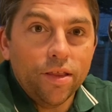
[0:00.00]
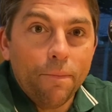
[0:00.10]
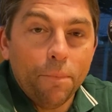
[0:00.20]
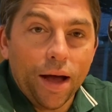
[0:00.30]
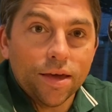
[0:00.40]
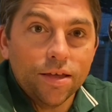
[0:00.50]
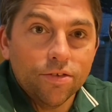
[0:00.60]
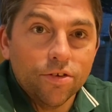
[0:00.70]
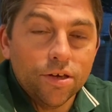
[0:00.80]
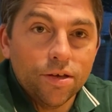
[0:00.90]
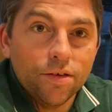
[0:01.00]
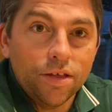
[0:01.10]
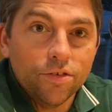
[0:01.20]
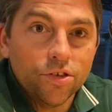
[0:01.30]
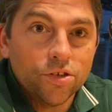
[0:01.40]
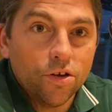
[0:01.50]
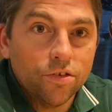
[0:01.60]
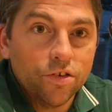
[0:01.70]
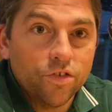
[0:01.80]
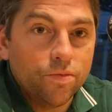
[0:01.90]
them back into
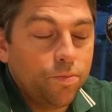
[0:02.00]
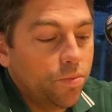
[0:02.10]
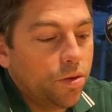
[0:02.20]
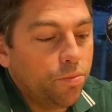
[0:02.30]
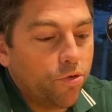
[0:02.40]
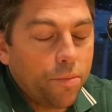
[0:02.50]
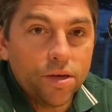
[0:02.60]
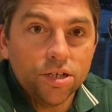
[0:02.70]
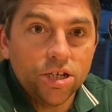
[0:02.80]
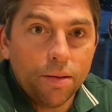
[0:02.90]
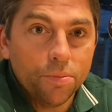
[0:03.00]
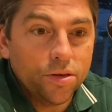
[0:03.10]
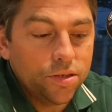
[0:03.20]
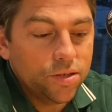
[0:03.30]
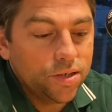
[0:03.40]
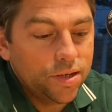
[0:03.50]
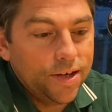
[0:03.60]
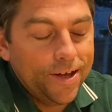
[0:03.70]
Scottish Premier champions.